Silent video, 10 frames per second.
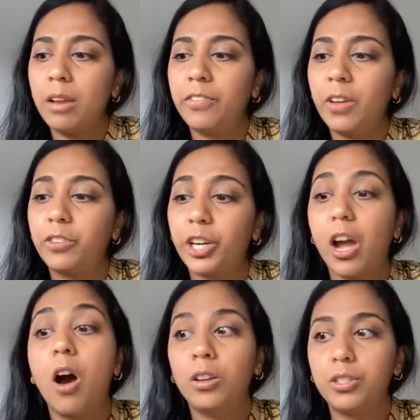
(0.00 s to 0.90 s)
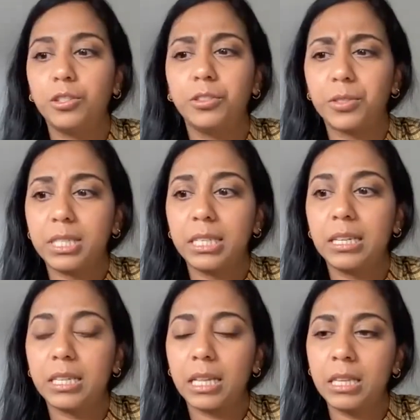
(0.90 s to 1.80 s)
it felt very hard to do those
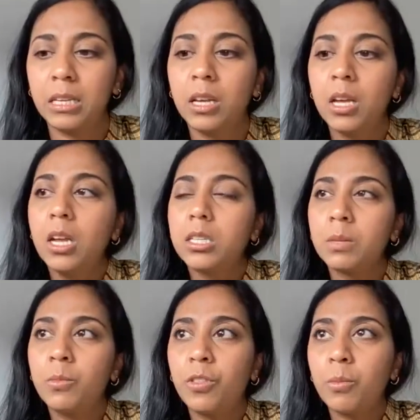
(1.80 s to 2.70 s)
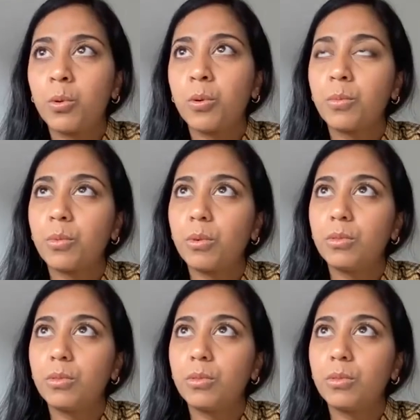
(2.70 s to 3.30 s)
scenes i think some of the more